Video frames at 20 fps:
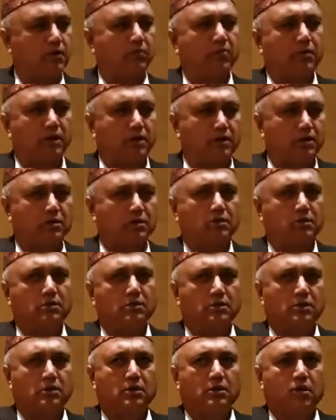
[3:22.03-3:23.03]
But
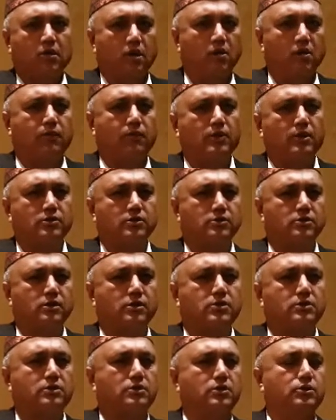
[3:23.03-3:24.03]

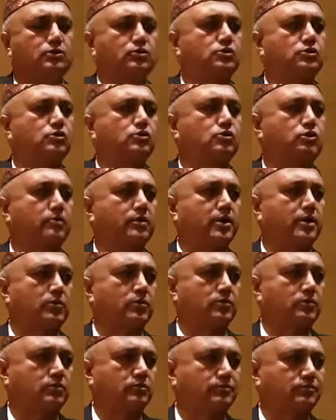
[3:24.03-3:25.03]
unfortunately, they use
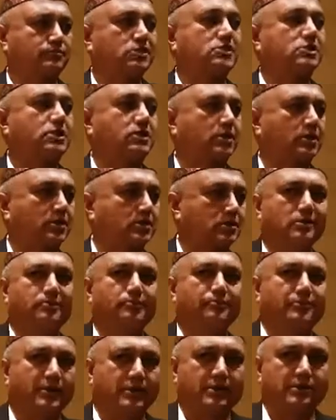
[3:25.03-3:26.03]
tobacco, cigarettes,
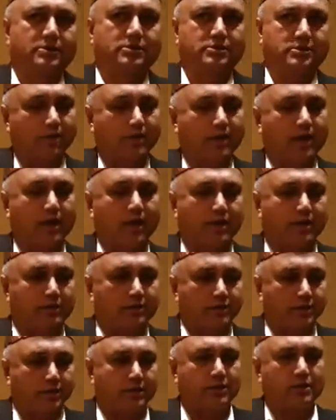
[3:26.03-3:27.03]
bidis,
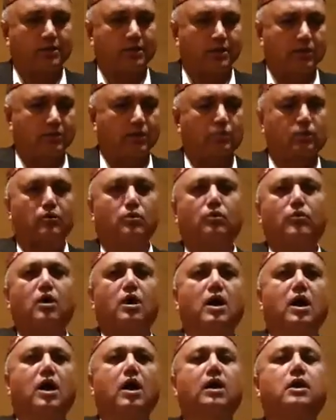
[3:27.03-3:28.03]
and then they
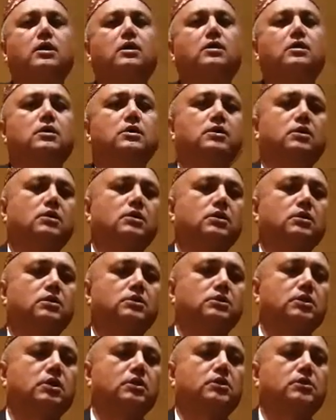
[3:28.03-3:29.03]
are
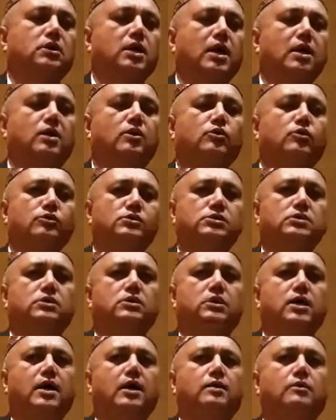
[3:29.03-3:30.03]

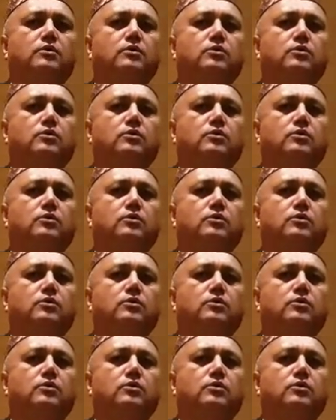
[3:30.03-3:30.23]
losing their,